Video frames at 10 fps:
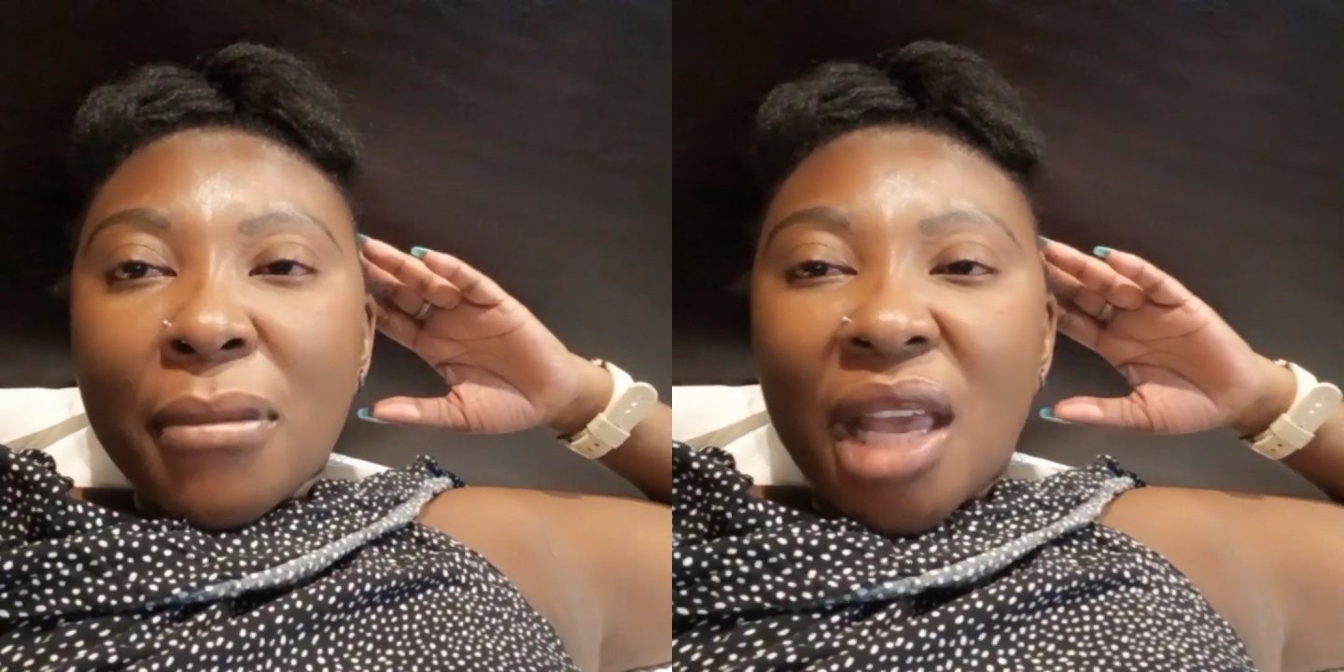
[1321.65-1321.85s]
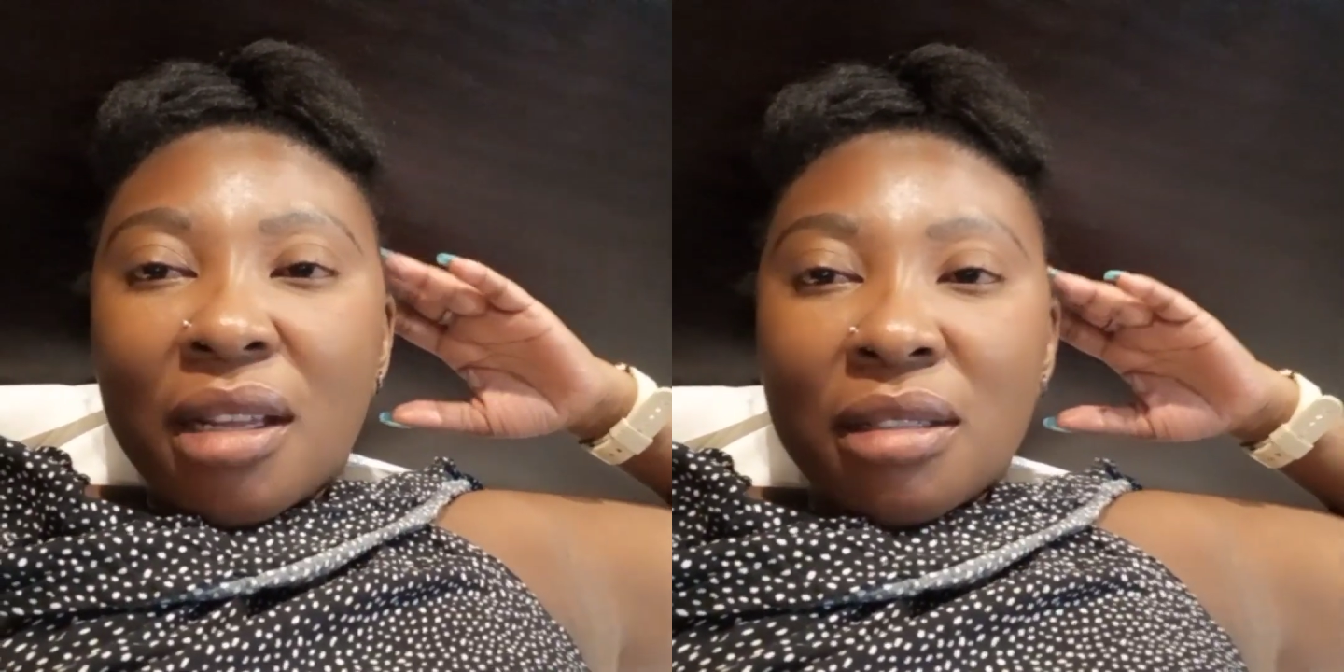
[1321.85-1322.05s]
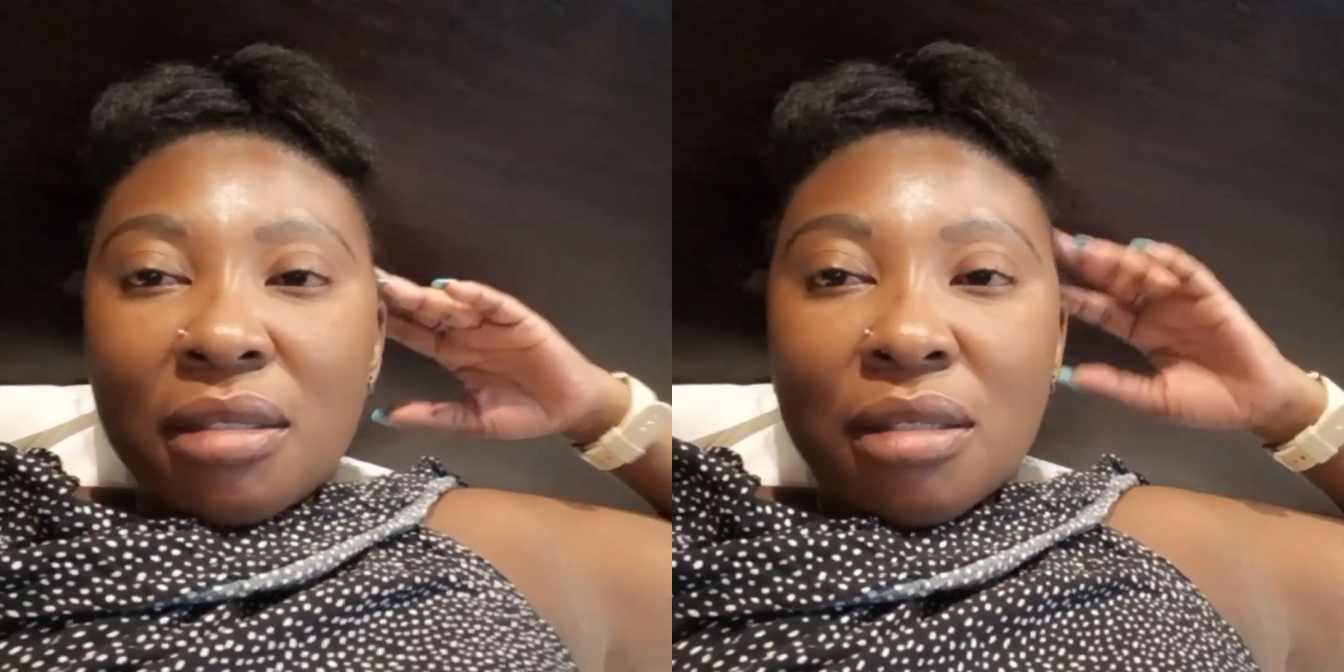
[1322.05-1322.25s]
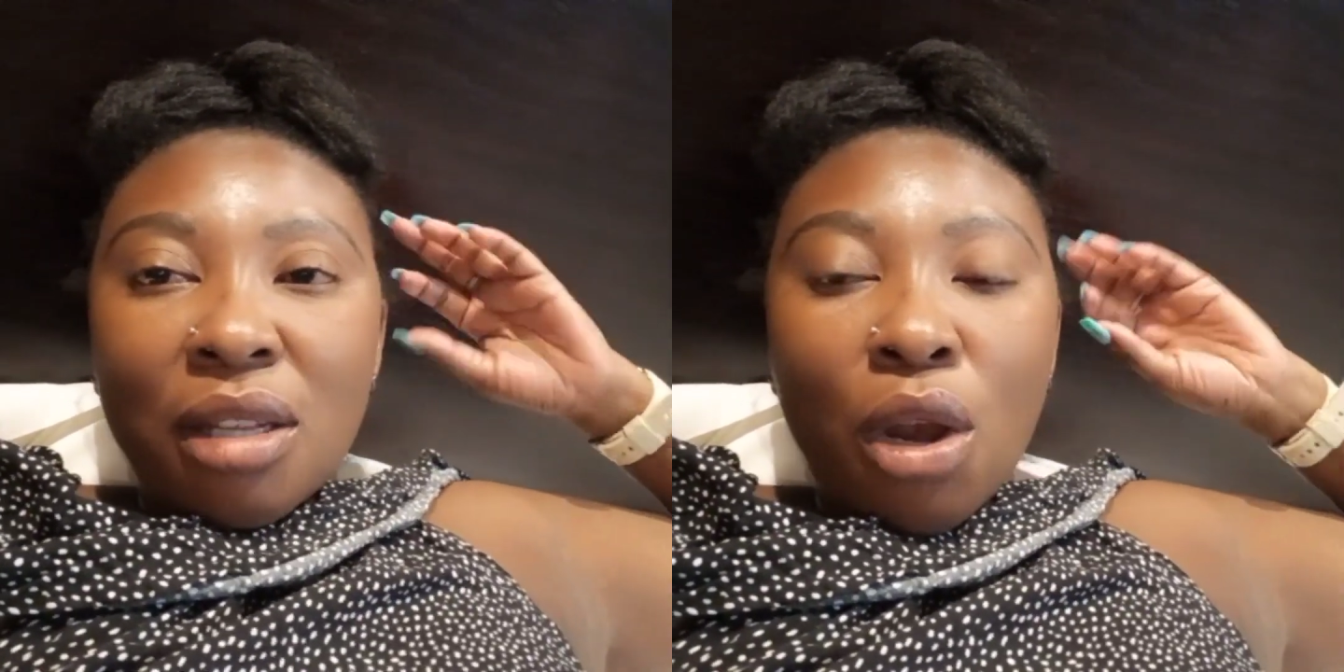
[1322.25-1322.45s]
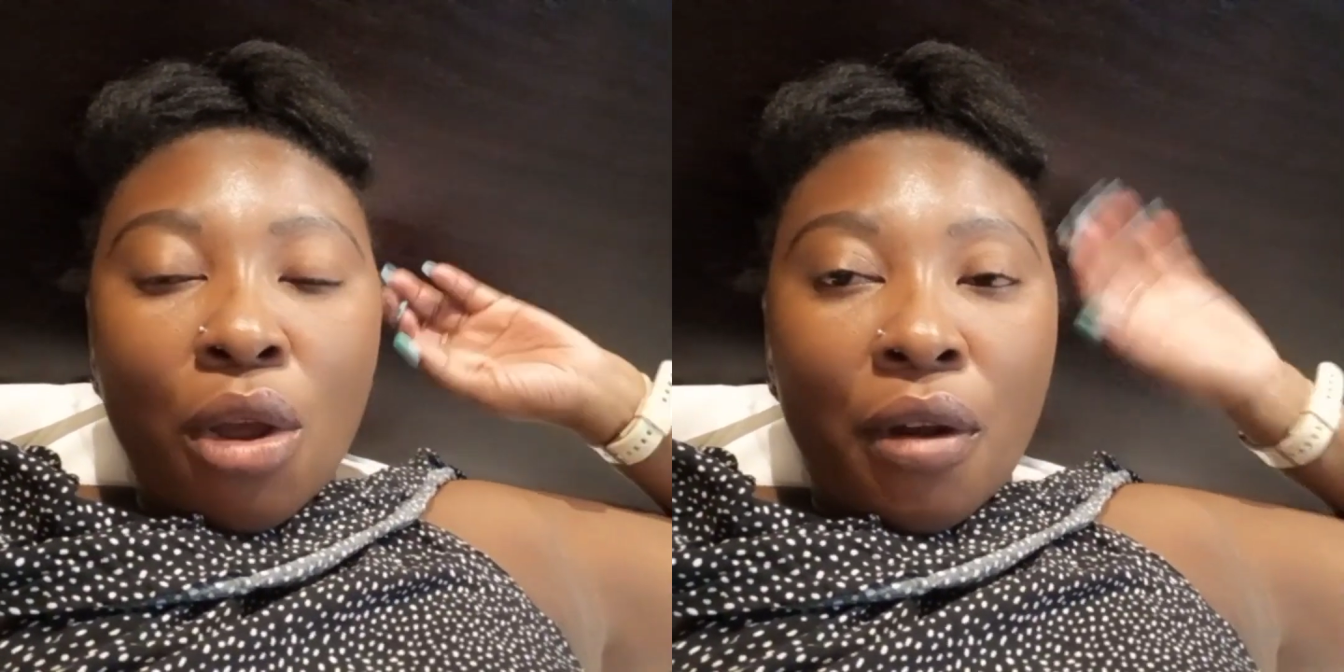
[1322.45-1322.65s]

and a lot